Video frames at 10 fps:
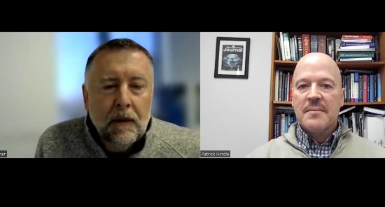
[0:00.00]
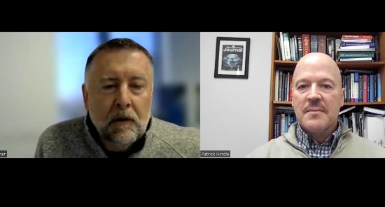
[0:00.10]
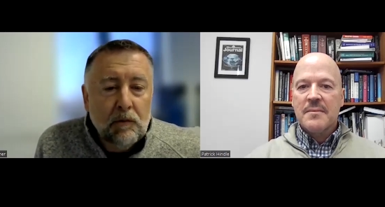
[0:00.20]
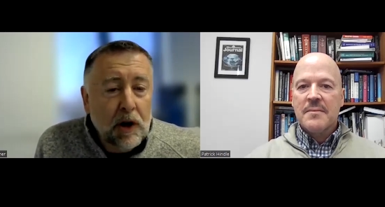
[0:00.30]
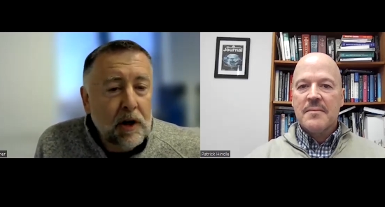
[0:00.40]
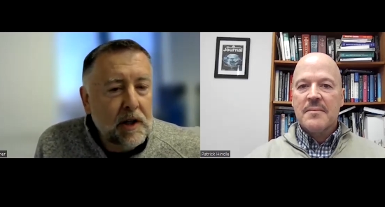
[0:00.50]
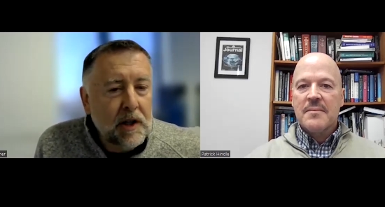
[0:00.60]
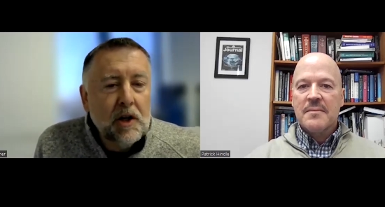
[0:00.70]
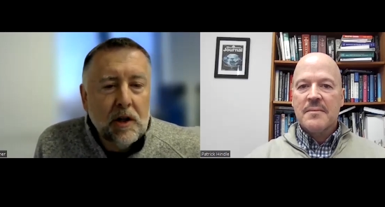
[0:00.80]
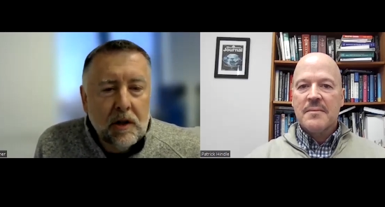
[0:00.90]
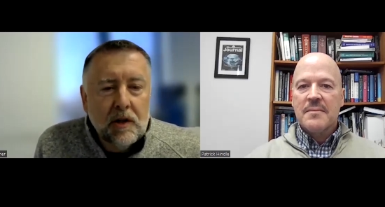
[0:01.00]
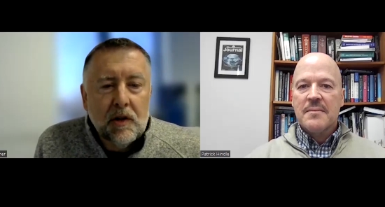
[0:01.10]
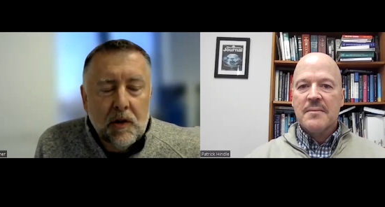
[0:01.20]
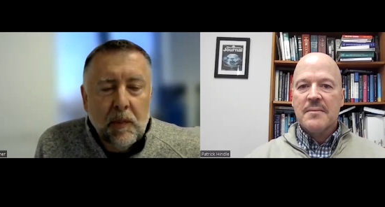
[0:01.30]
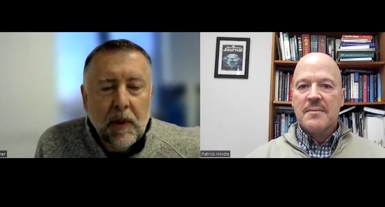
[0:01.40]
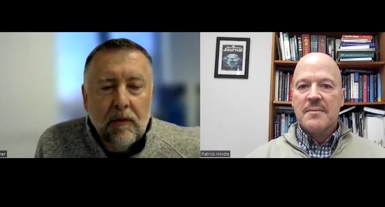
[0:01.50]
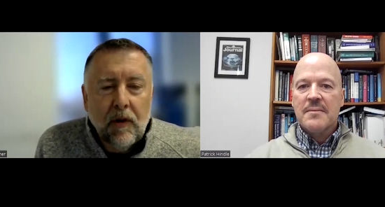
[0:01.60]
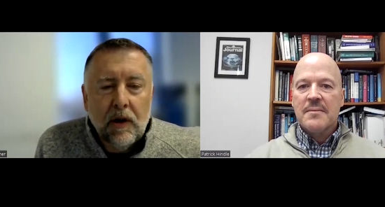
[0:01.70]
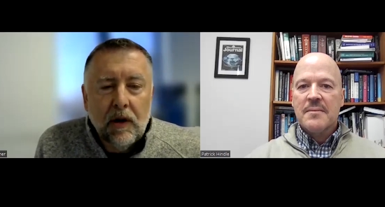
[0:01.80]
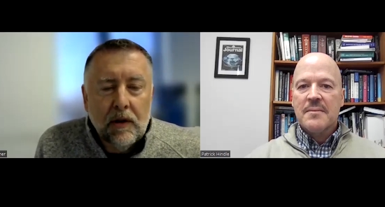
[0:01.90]
Speaker 1: ruggedization is, is by
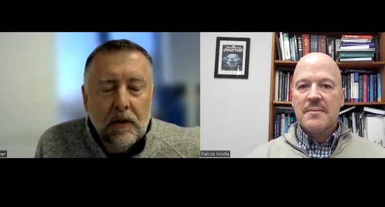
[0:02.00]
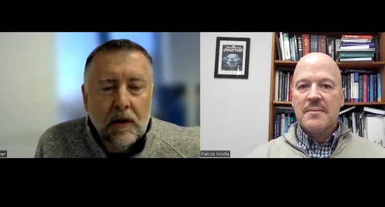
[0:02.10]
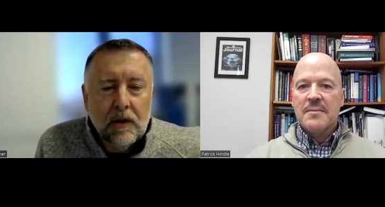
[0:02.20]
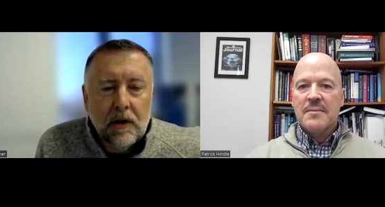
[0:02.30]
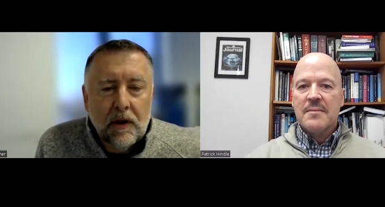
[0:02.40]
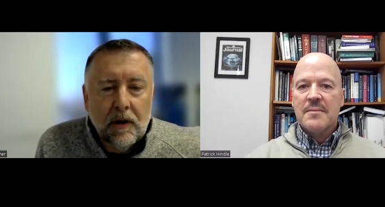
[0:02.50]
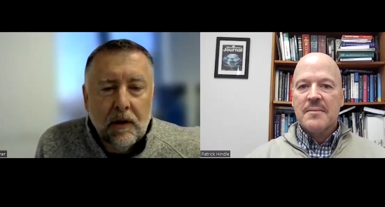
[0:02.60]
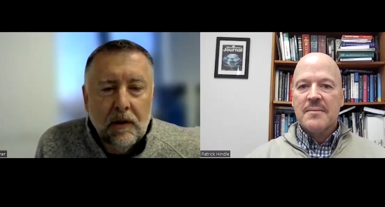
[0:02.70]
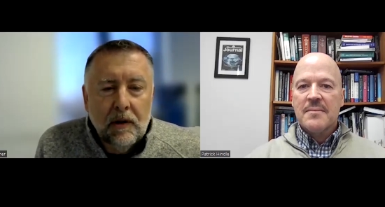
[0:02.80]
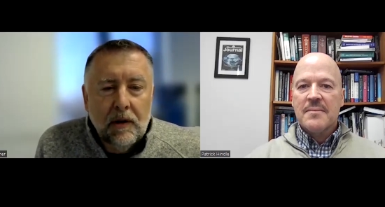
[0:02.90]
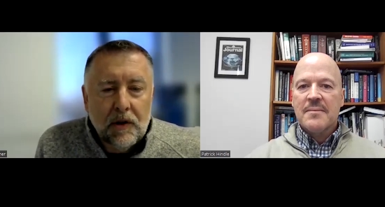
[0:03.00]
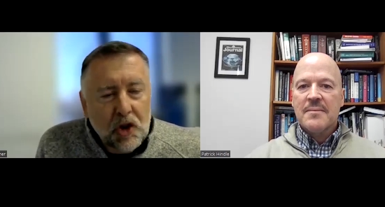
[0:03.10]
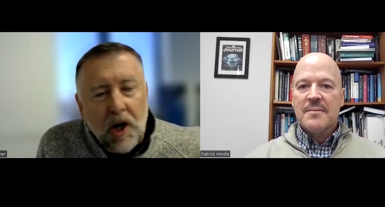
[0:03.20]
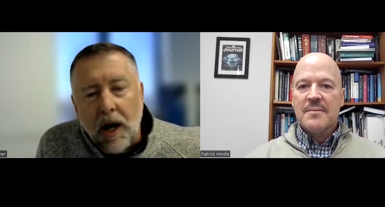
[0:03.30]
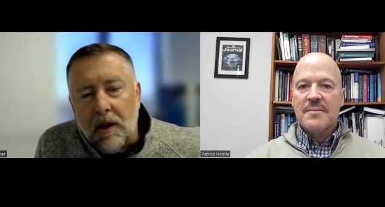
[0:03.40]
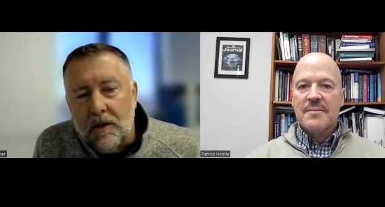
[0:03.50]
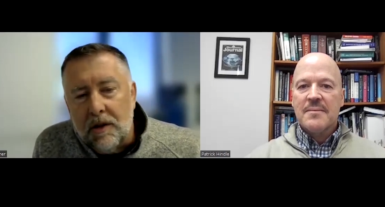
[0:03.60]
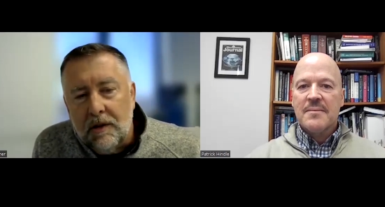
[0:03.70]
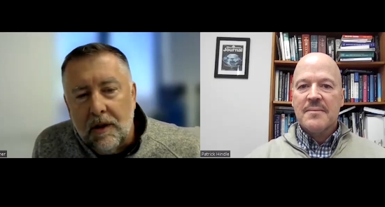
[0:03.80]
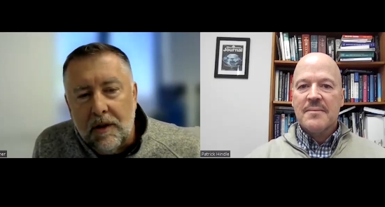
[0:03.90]
far the the, uh, the challenge
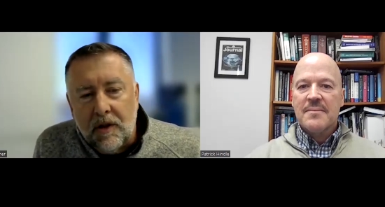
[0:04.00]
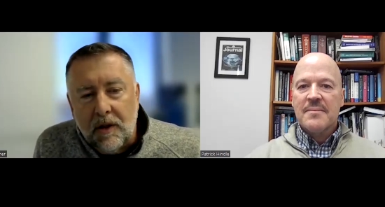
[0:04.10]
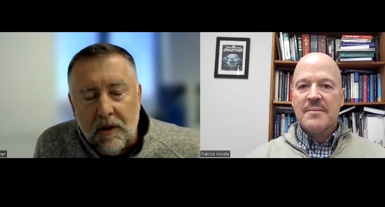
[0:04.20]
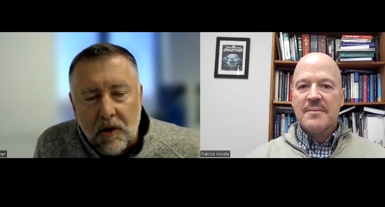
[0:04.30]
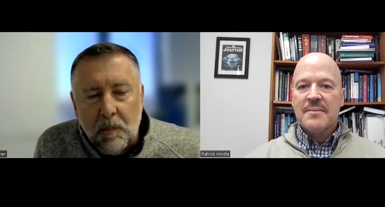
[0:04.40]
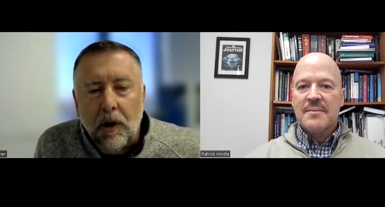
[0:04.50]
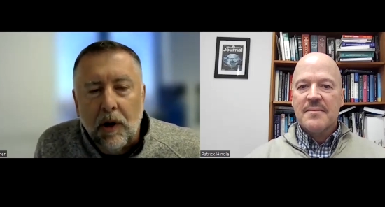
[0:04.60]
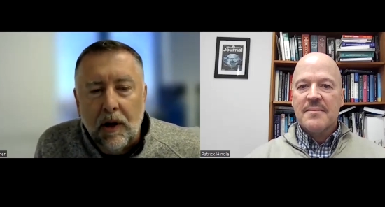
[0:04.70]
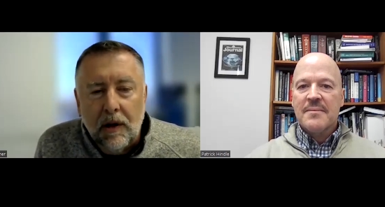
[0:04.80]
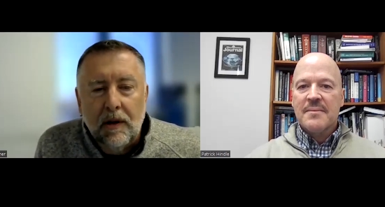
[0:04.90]
in this in this market.